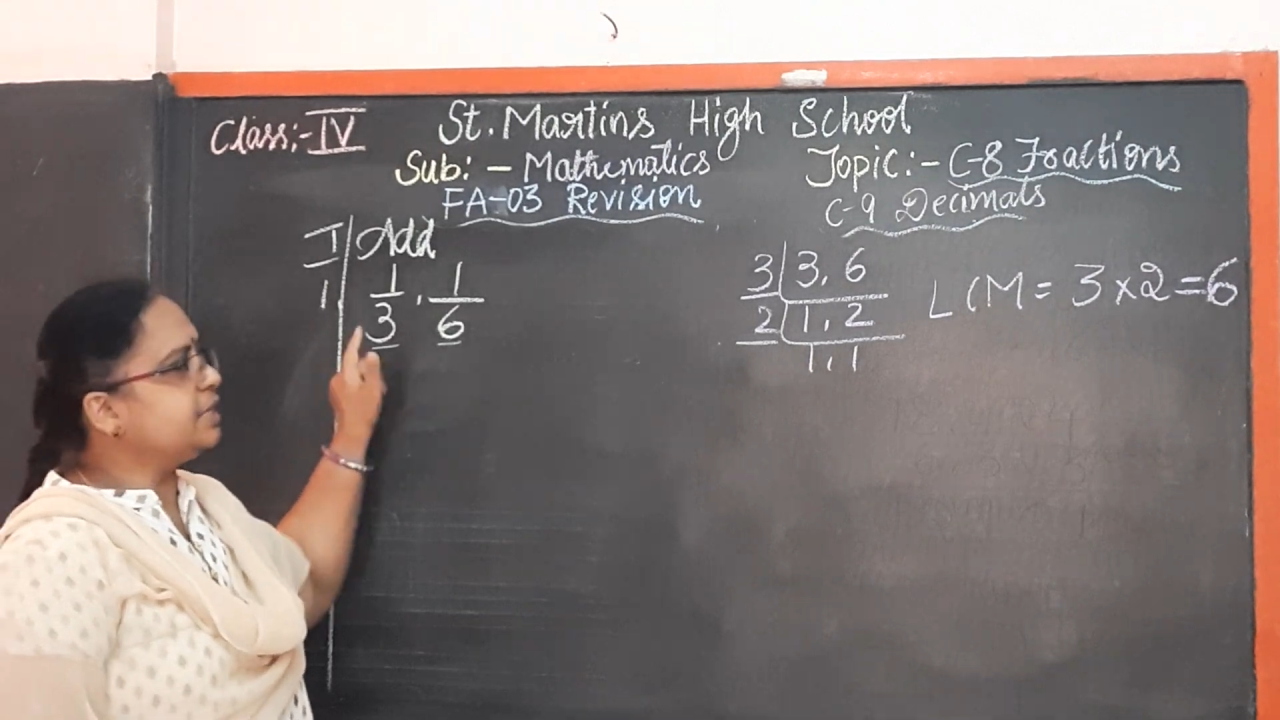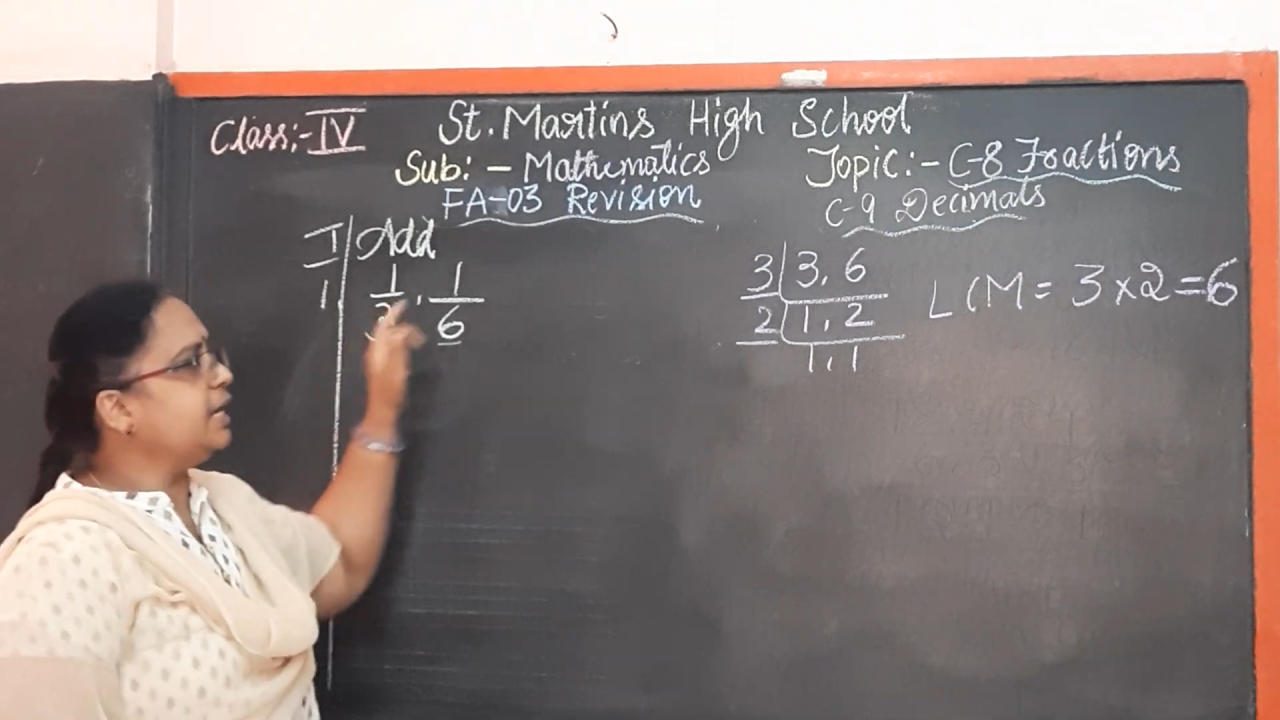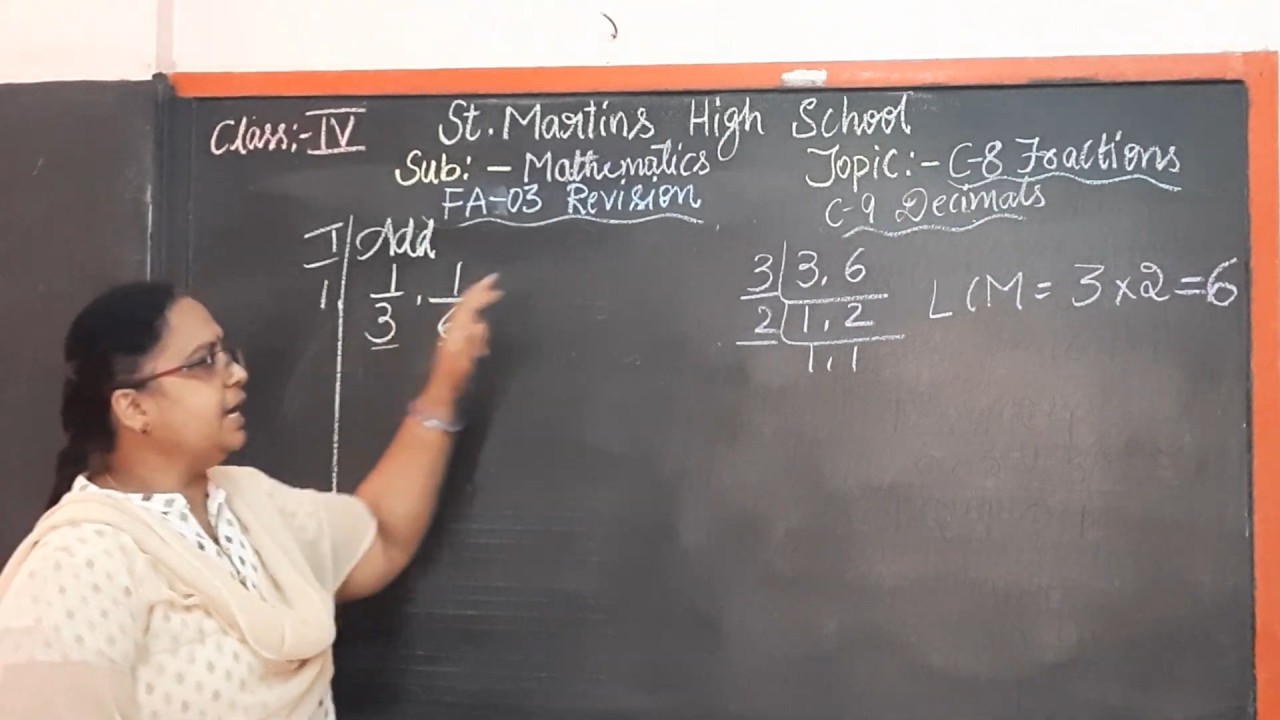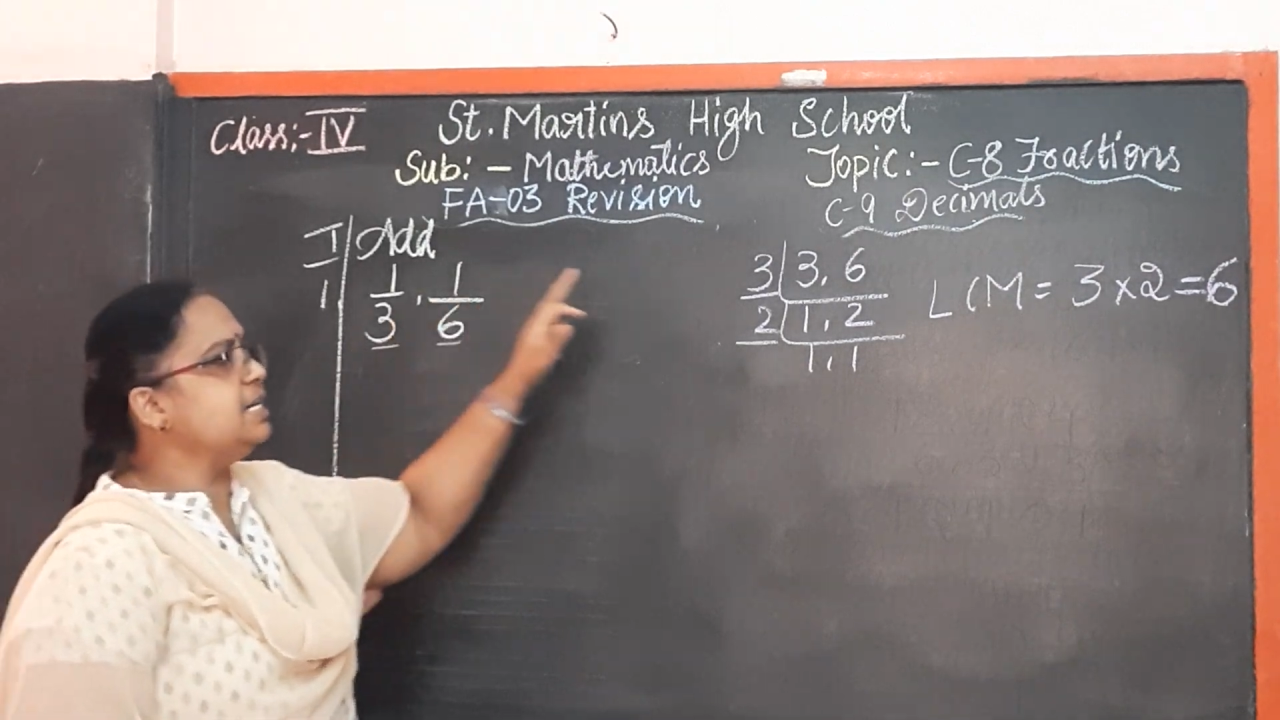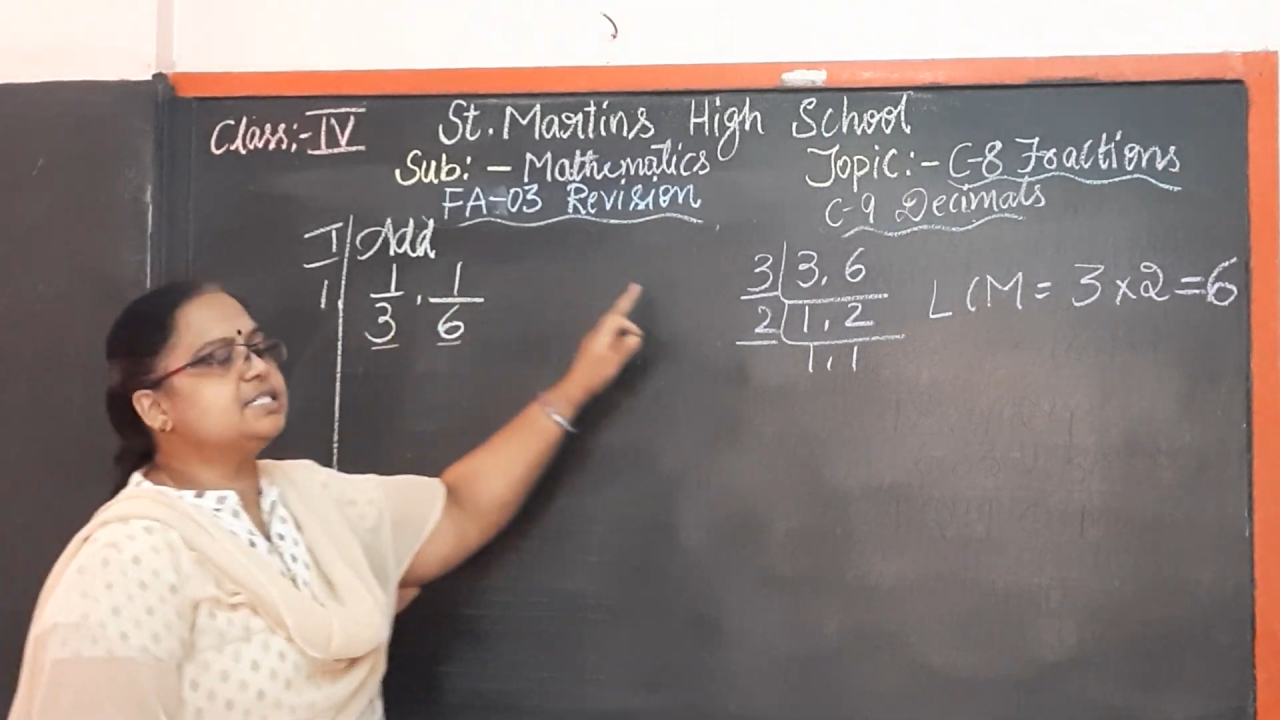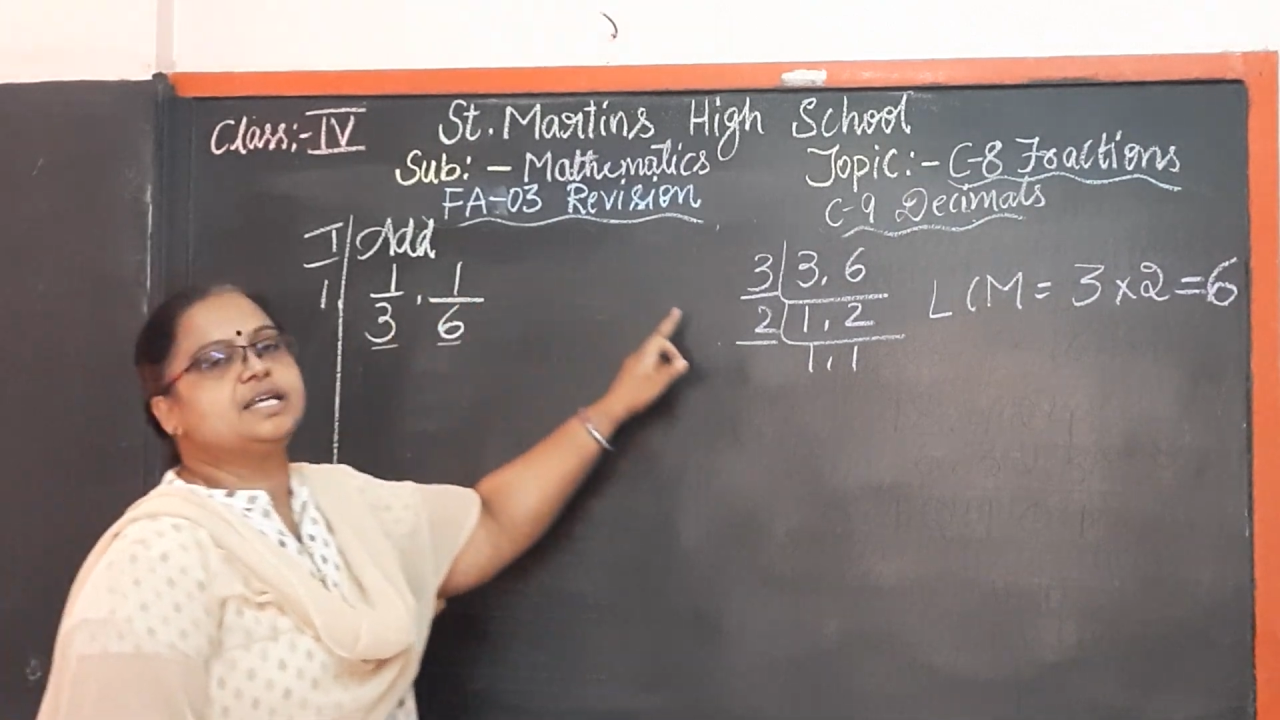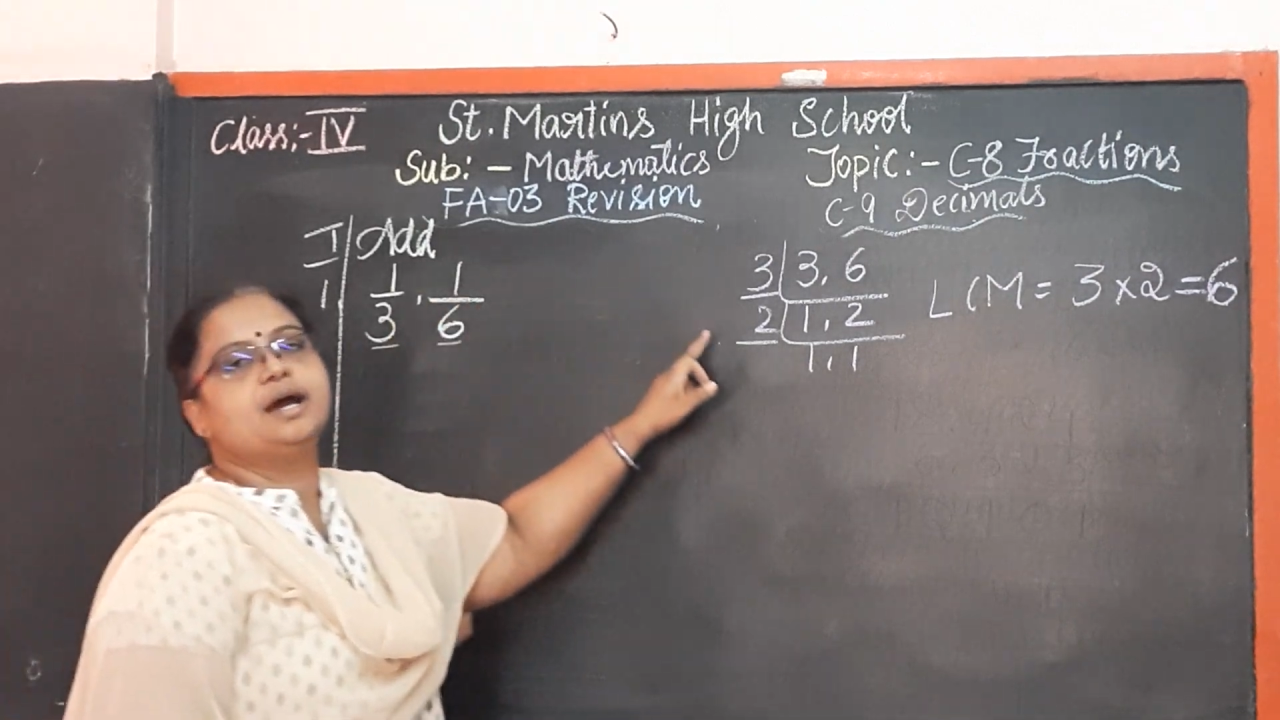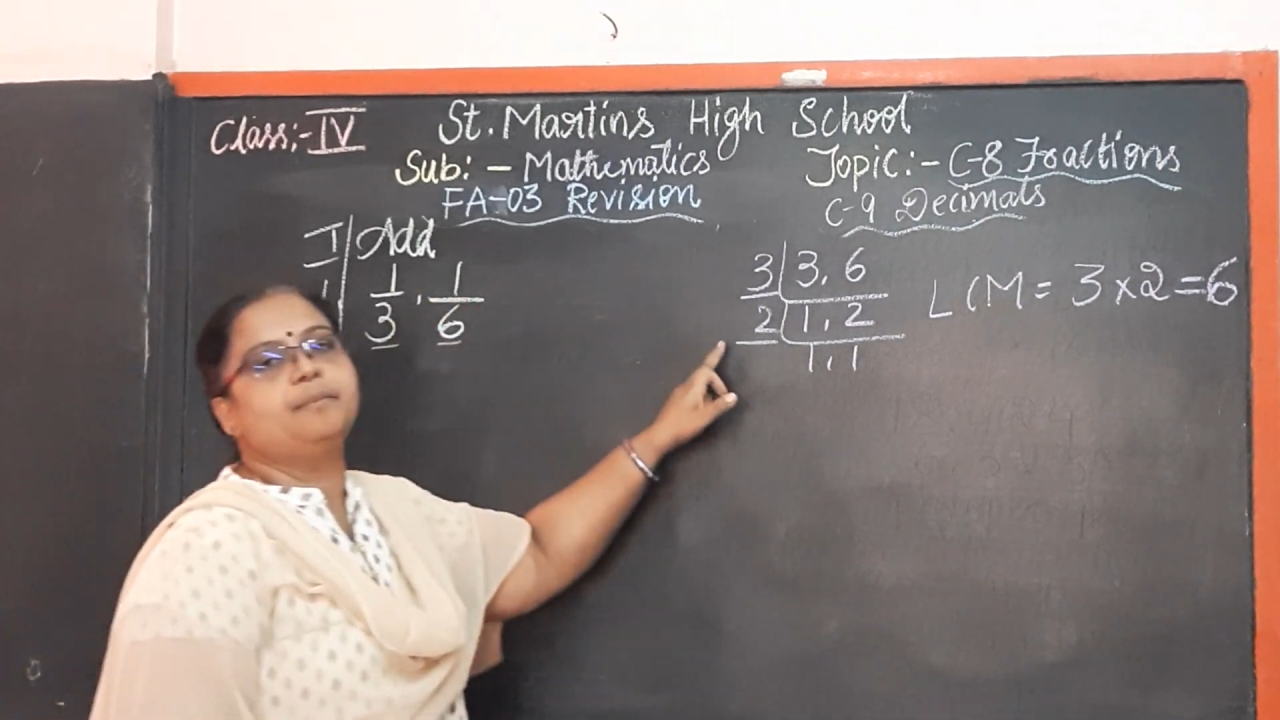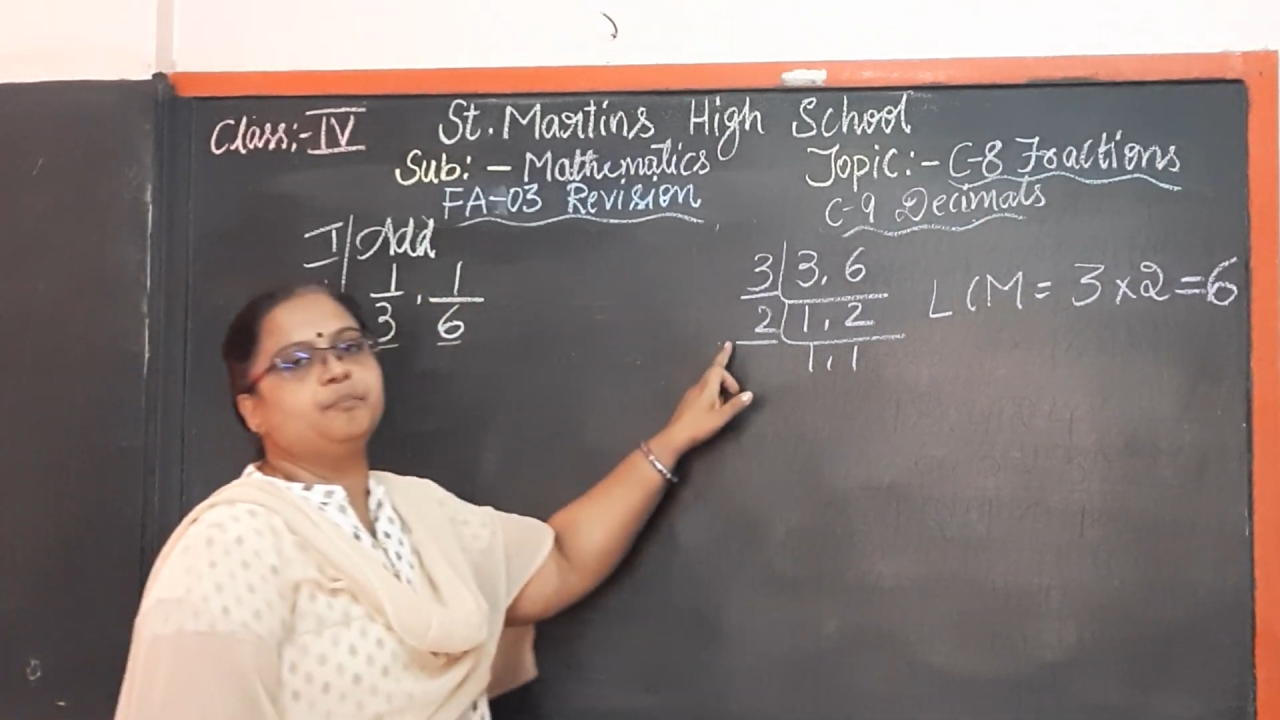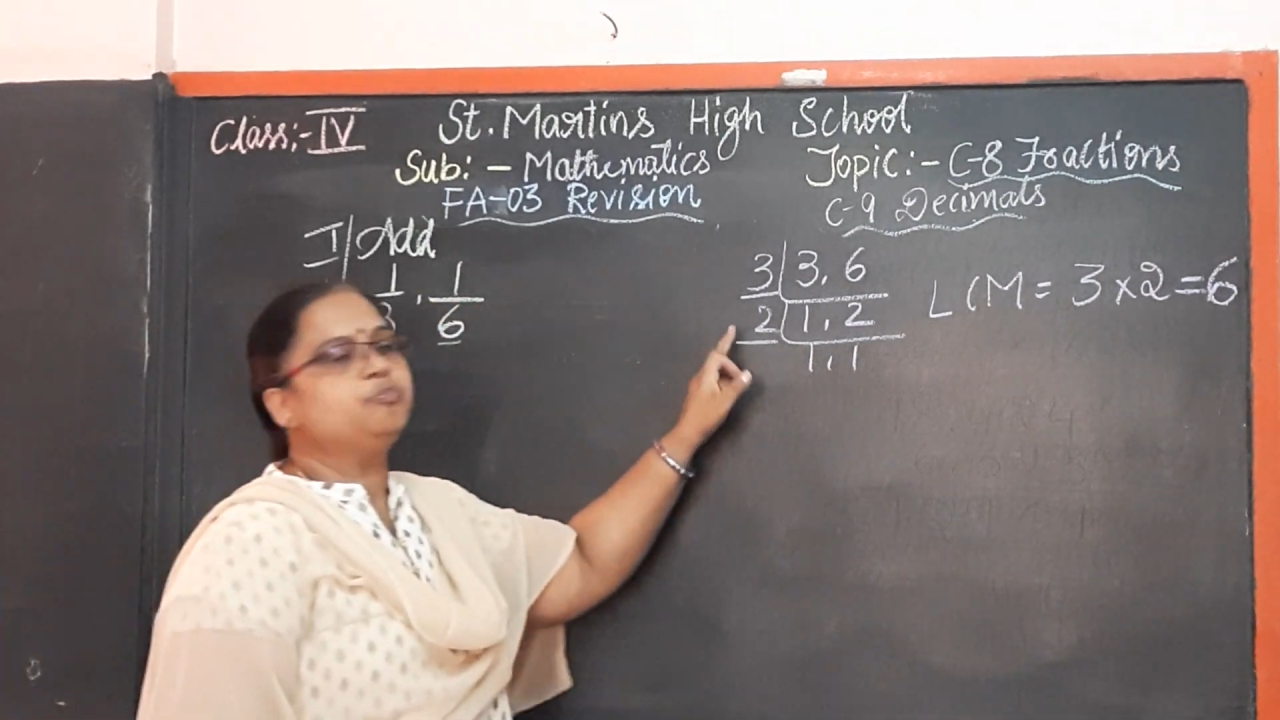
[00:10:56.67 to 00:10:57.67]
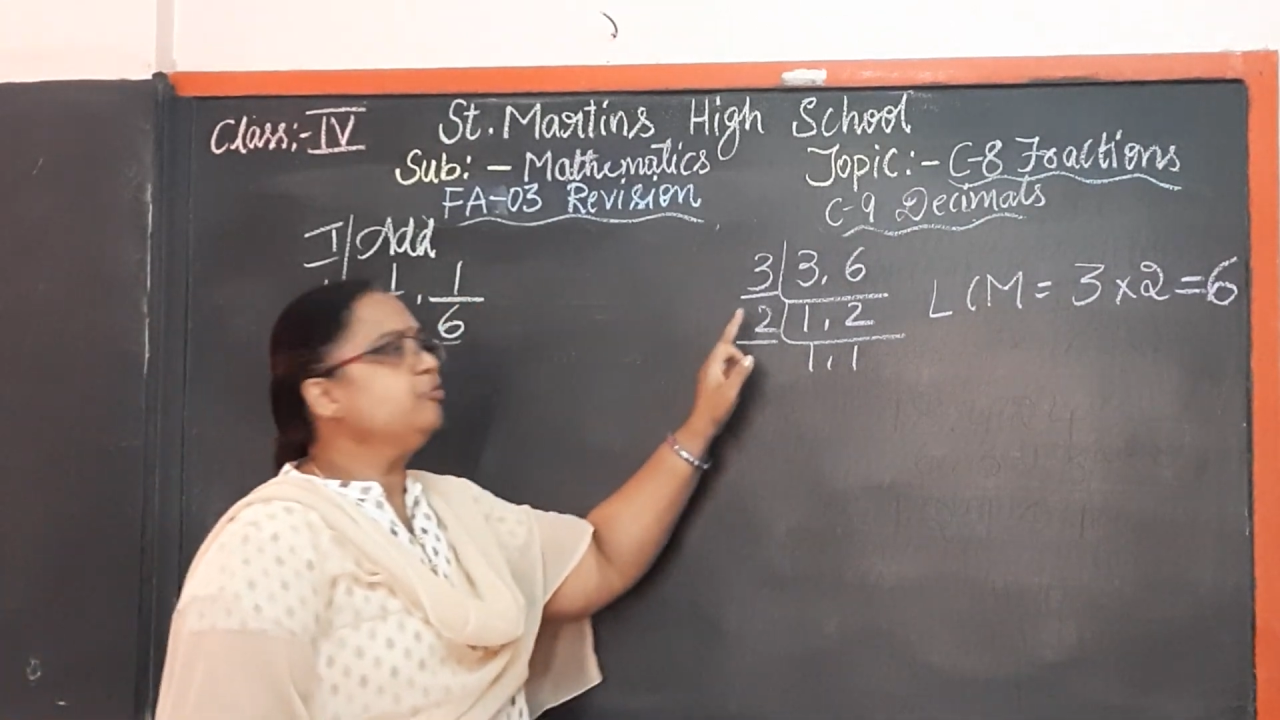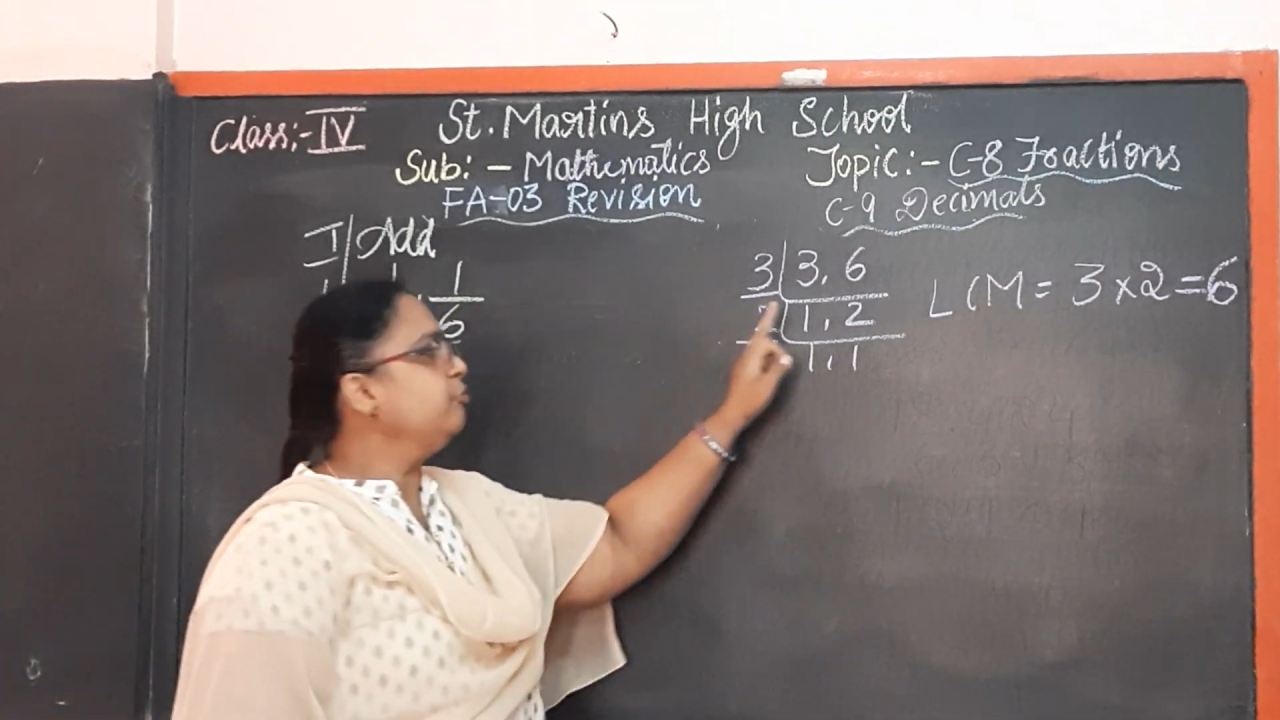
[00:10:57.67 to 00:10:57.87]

LCM.